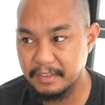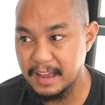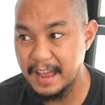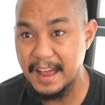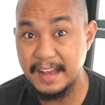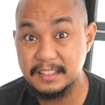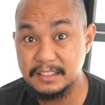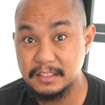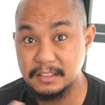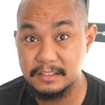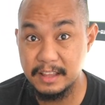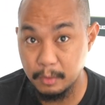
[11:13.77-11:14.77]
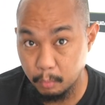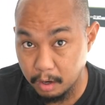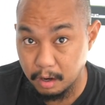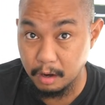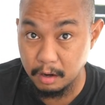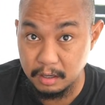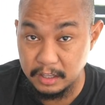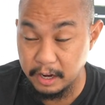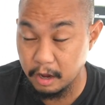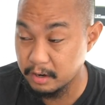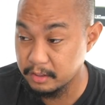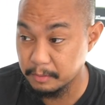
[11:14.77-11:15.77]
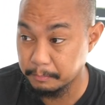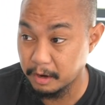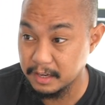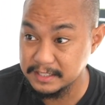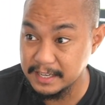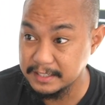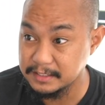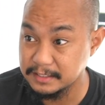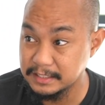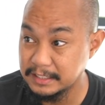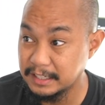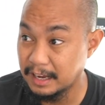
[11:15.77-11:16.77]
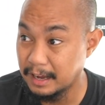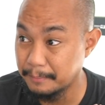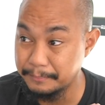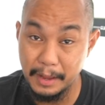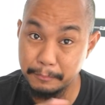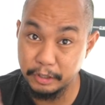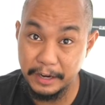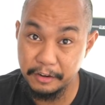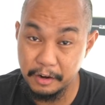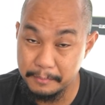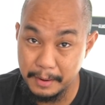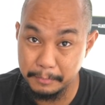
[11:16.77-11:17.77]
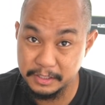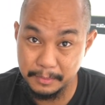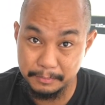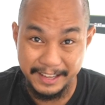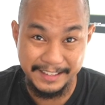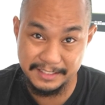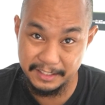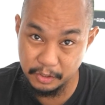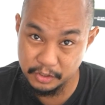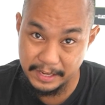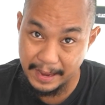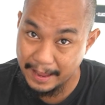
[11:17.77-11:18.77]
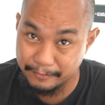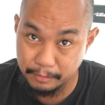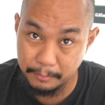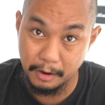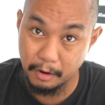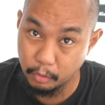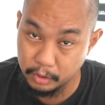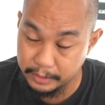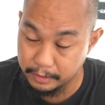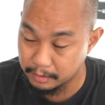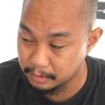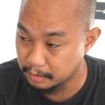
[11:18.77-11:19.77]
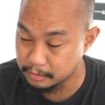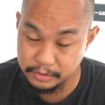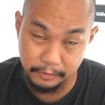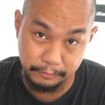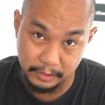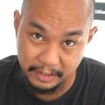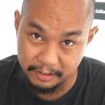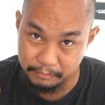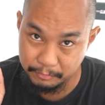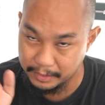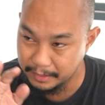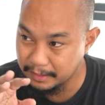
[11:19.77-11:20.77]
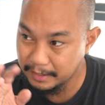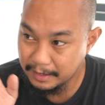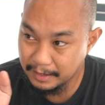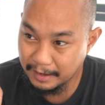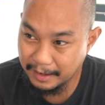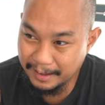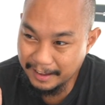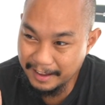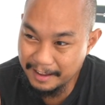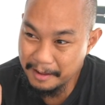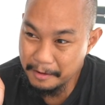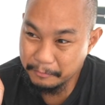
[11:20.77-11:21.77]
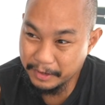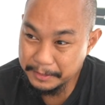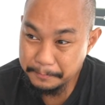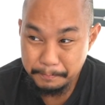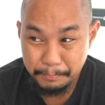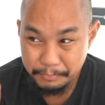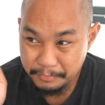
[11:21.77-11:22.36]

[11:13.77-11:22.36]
as they were early on in the process. Now I'm trying to remember some tasting notes I had from a whole year ago, so forgive me. But